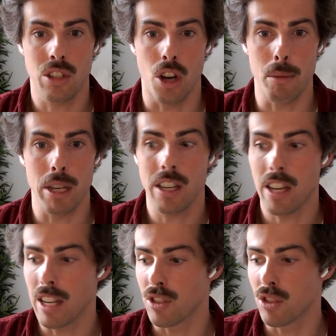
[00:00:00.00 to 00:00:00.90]
coming
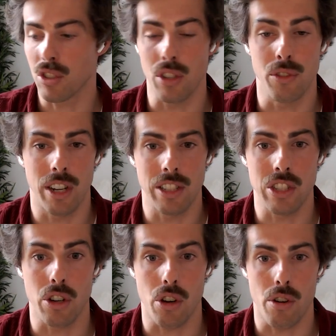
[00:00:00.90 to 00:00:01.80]
and just
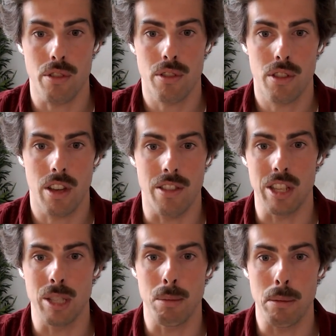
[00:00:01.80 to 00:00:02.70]
advising Earth, and
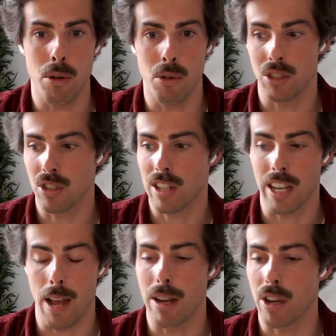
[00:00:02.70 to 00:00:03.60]
these people were just
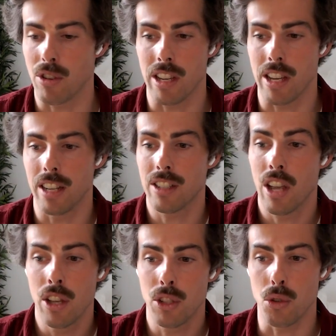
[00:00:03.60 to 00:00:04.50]
like, I'm like, okay, guys,
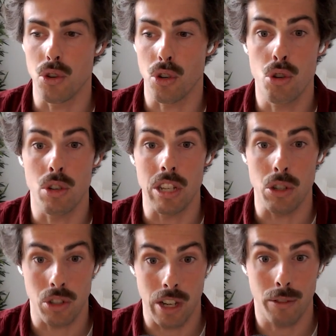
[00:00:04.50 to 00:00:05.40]
so you're cooking
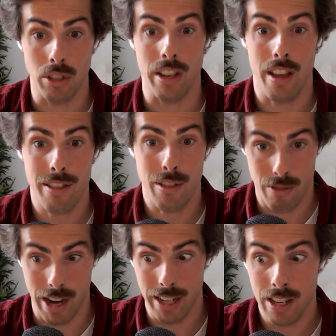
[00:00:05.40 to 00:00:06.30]
yourself to death,
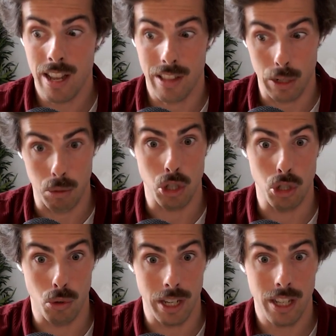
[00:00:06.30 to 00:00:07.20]
right? That's what you're
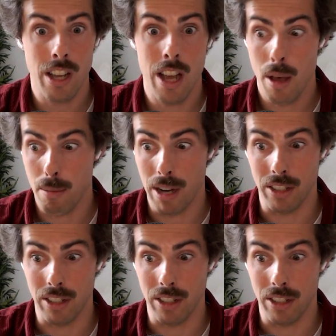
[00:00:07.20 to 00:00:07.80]
doing by